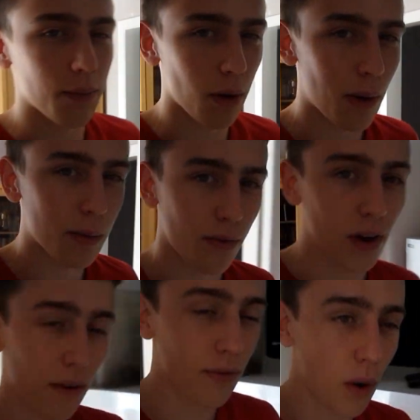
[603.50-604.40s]
I'm going to be able to
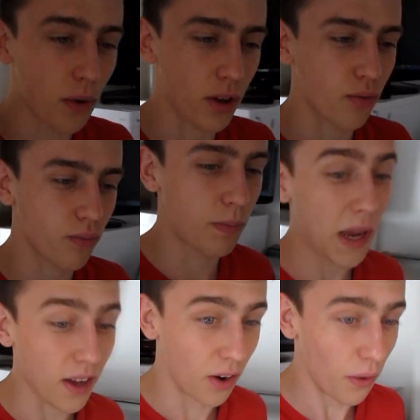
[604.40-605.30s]
find a folder that's
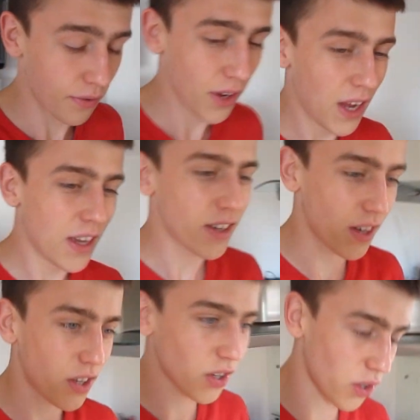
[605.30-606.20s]
big enough
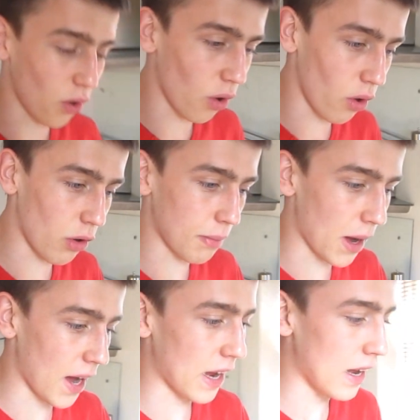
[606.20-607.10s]
to store
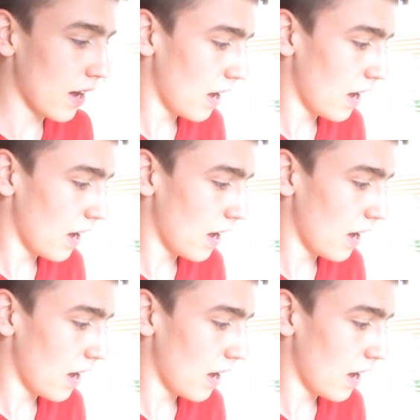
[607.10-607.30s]
my